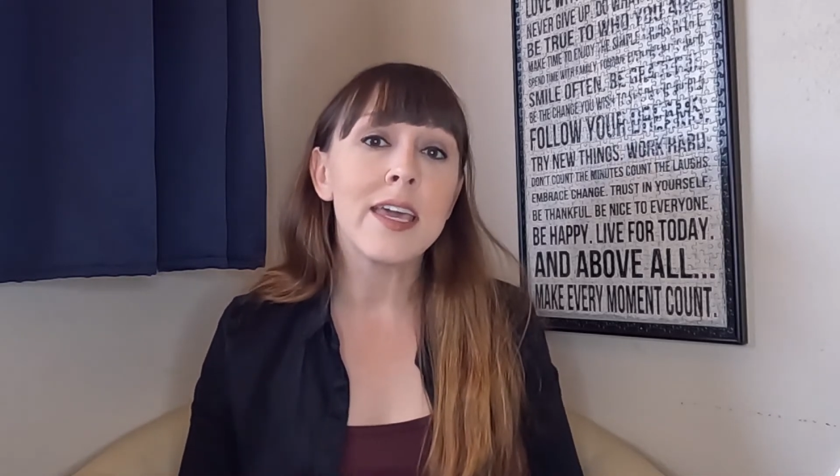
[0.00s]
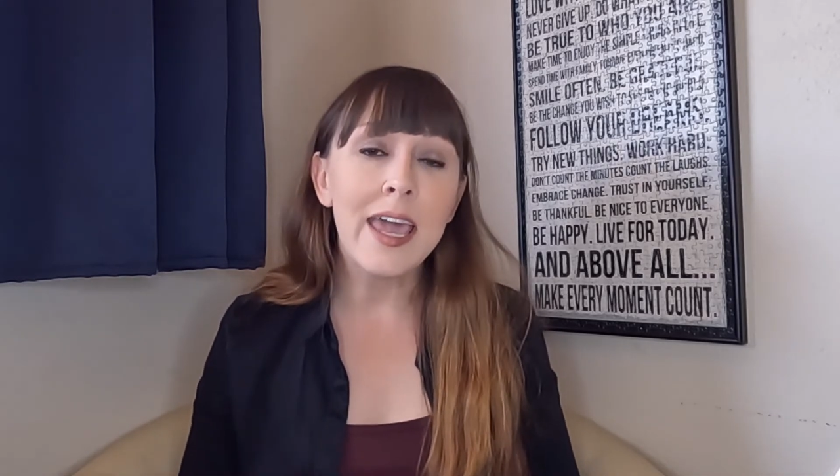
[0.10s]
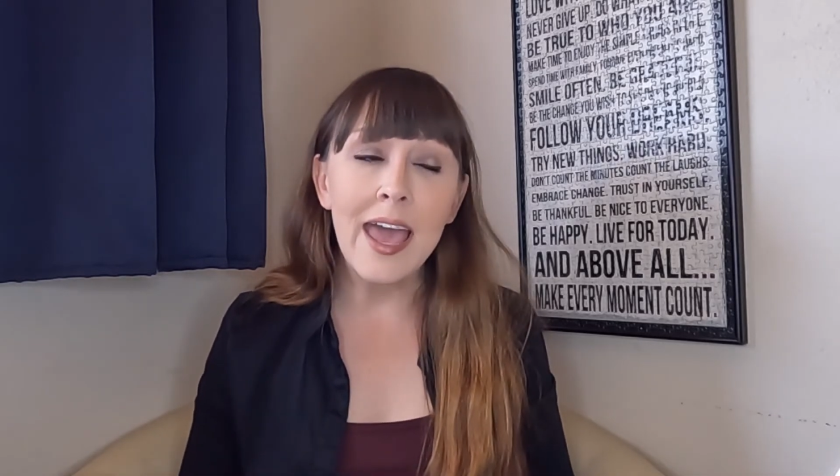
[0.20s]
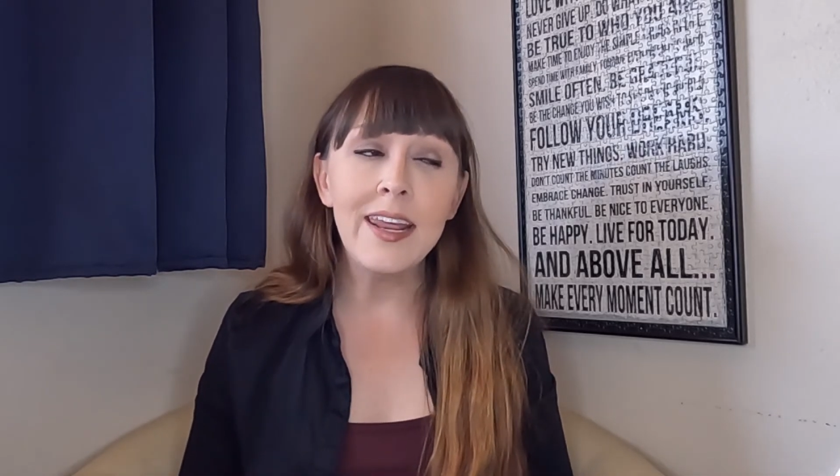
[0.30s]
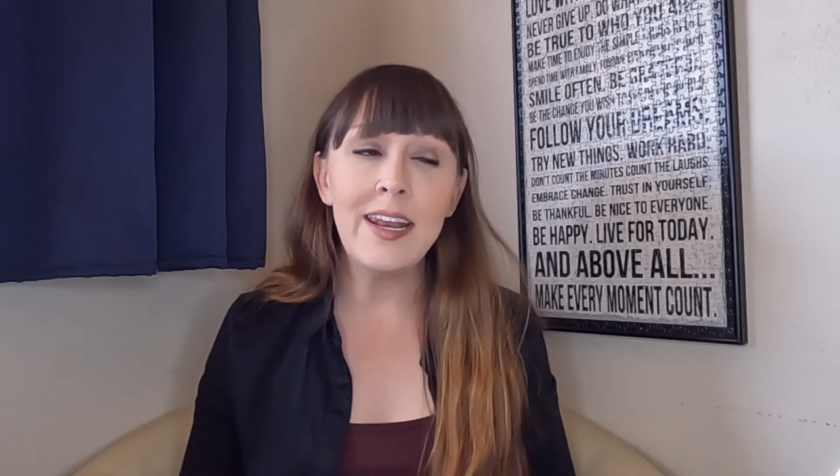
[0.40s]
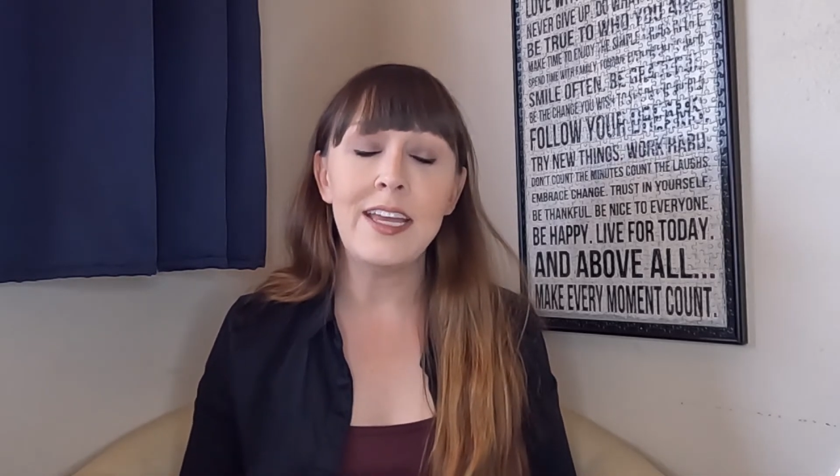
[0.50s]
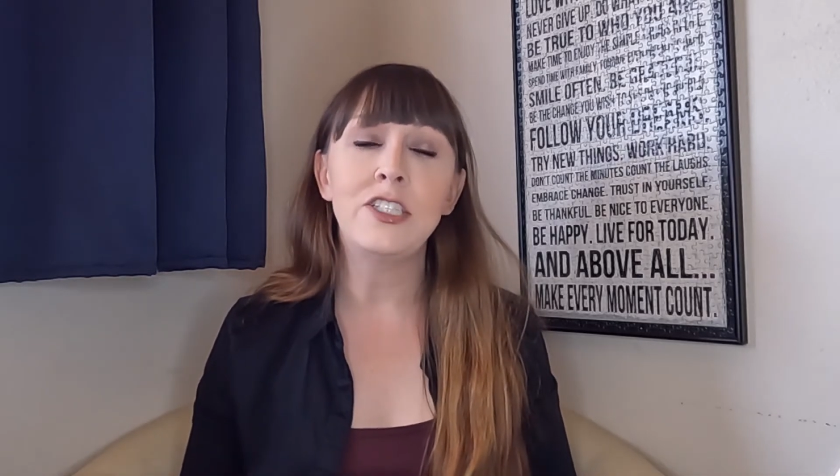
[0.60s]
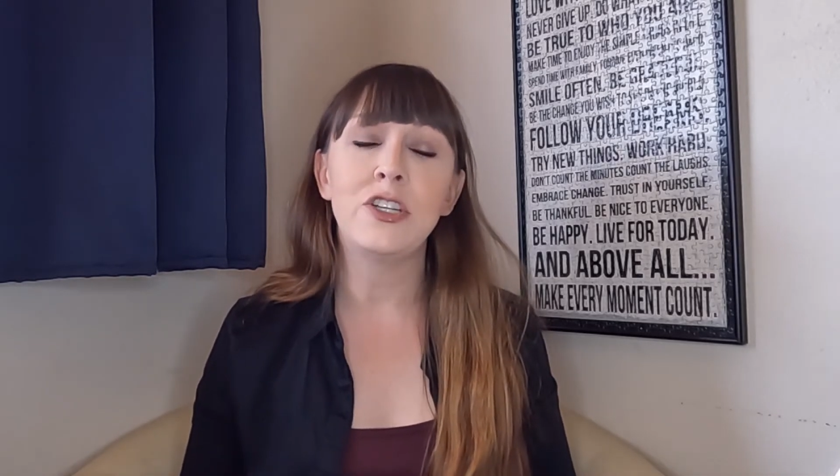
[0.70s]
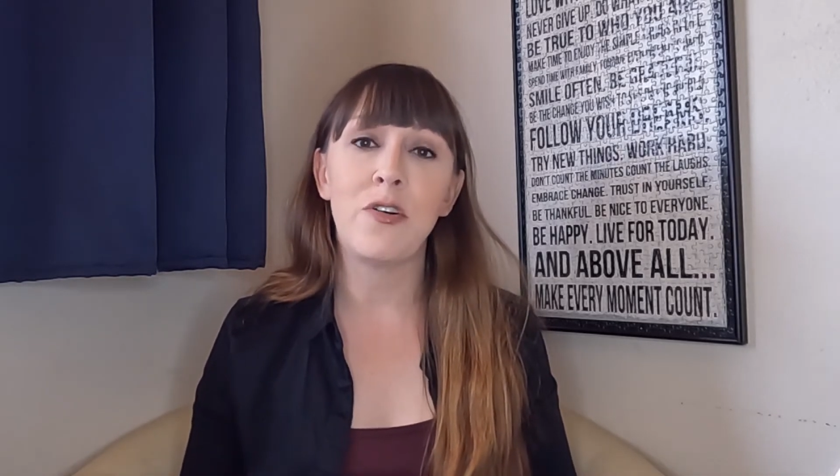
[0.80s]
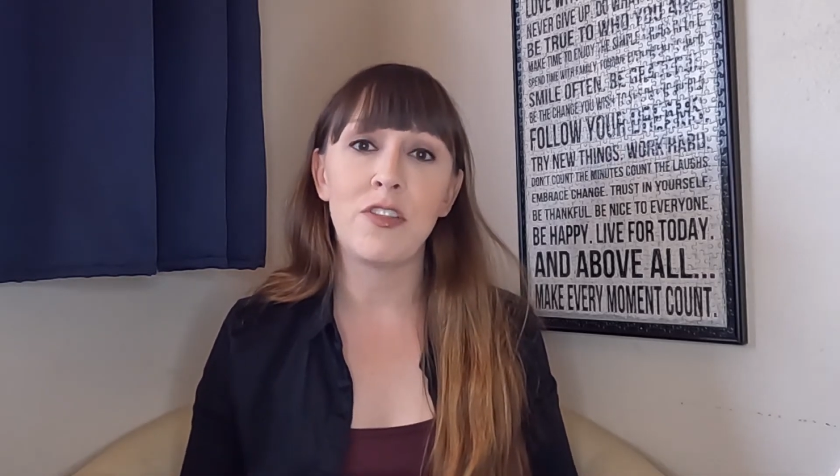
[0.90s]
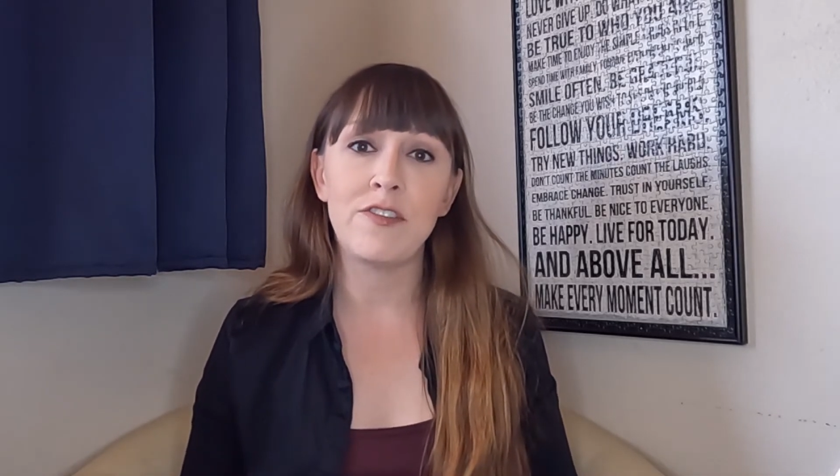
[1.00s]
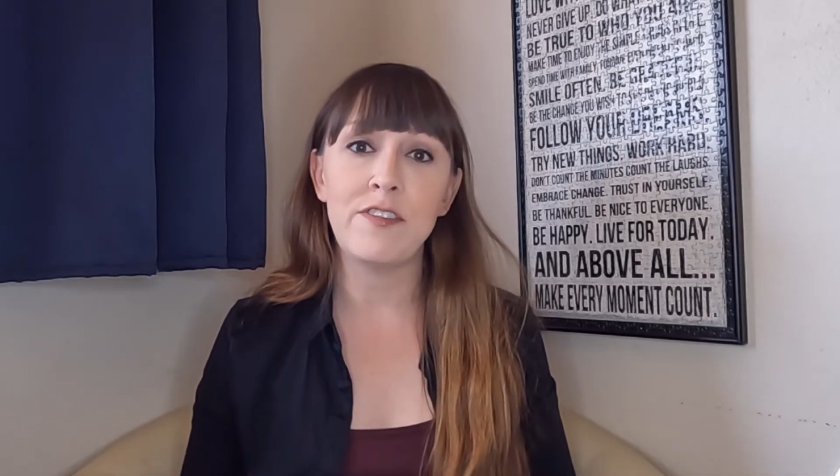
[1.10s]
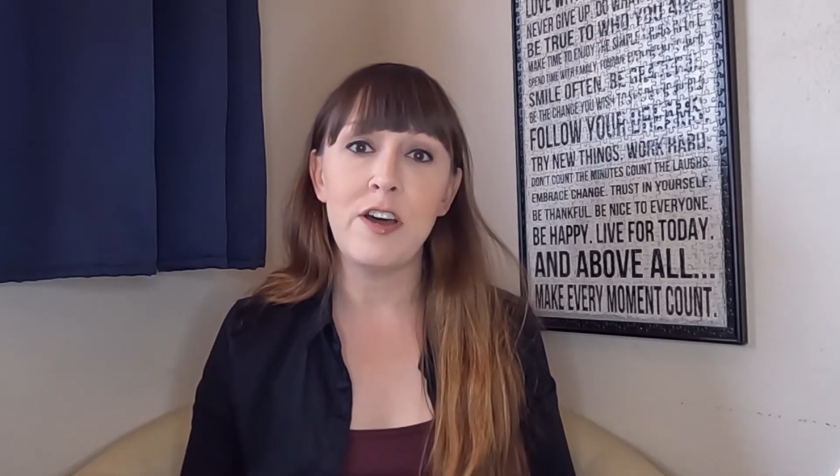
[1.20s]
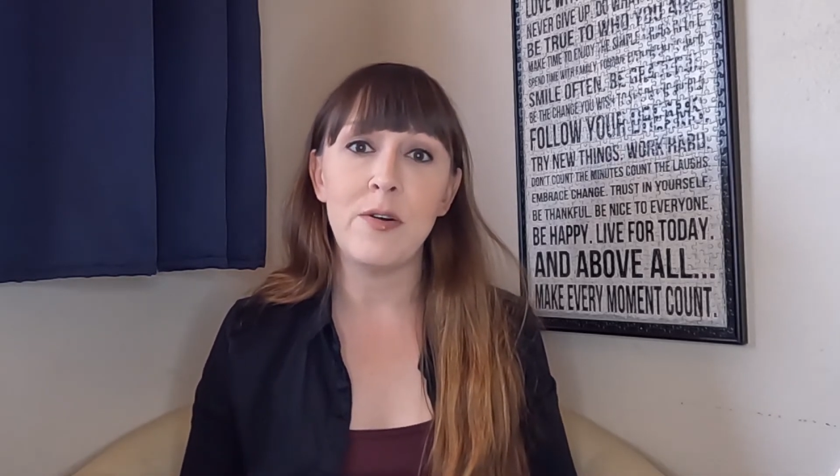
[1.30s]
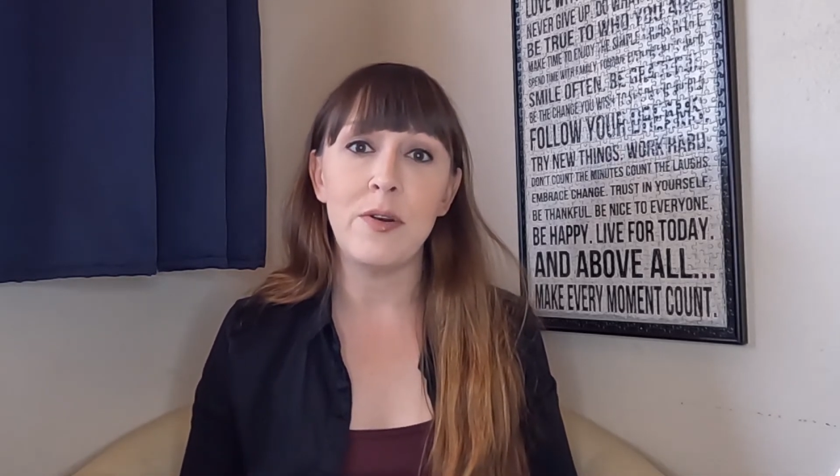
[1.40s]
Get an agent on the
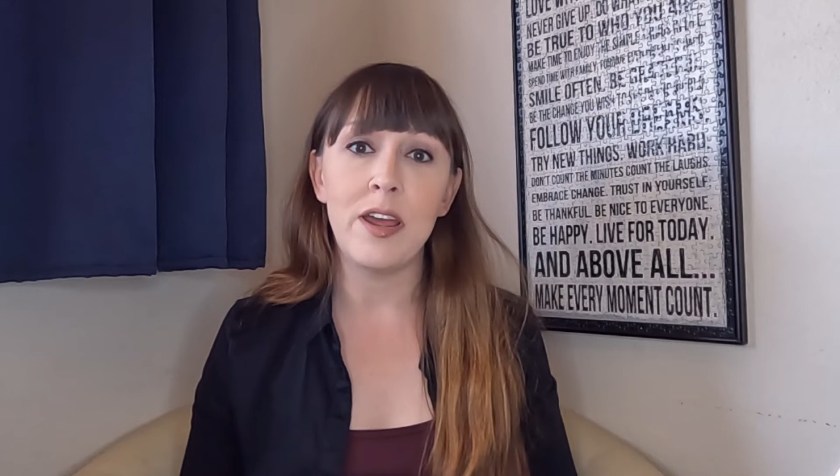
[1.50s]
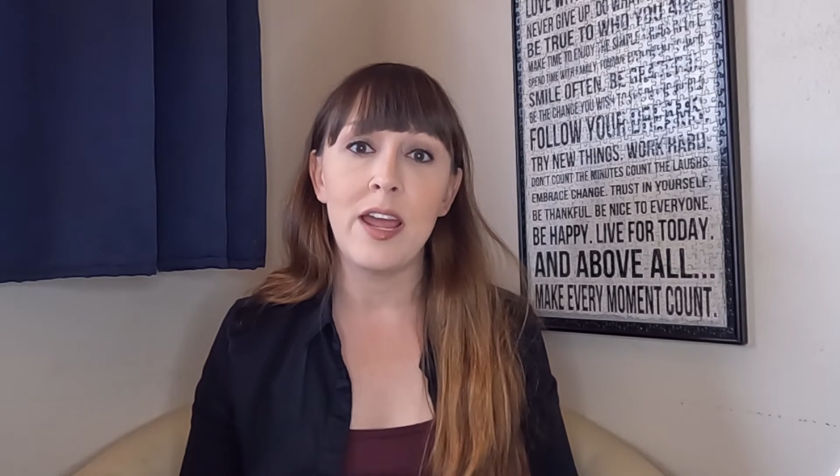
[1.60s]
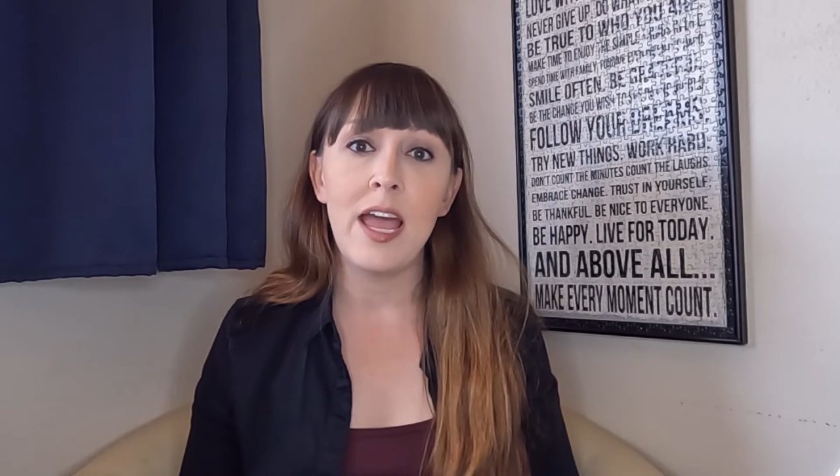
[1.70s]
phone.